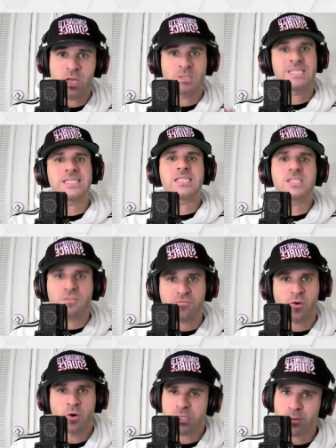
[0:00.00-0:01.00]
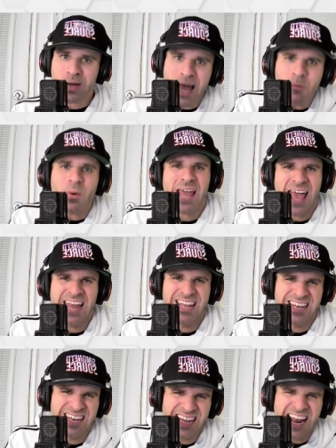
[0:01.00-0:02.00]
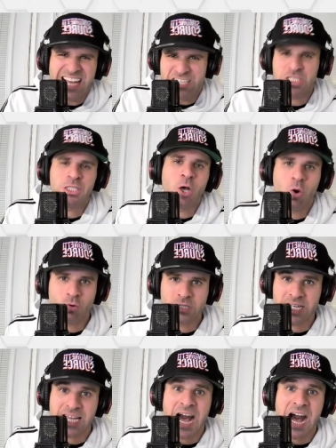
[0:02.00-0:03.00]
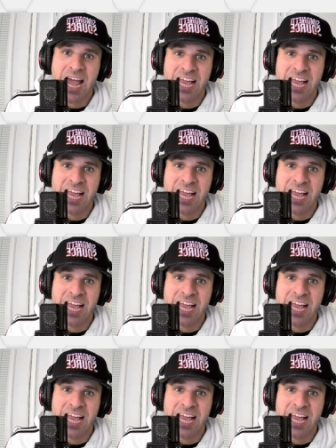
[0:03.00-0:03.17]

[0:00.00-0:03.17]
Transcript: since this is the first one, I went ahead and I chose a guy.